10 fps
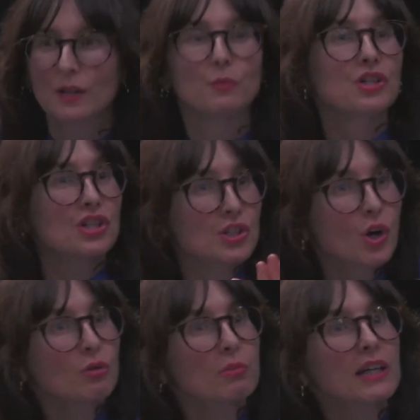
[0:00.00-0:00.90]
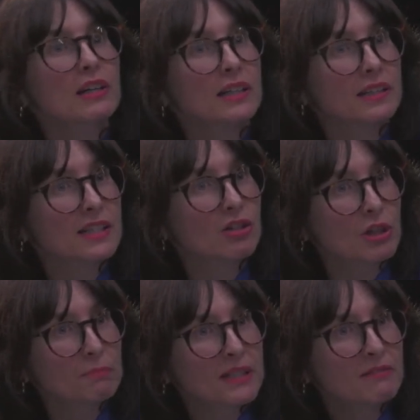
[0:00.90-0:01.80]
Which is not merely a
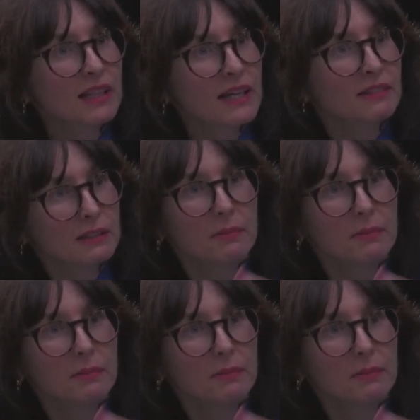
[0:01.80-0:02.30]
descriptive level,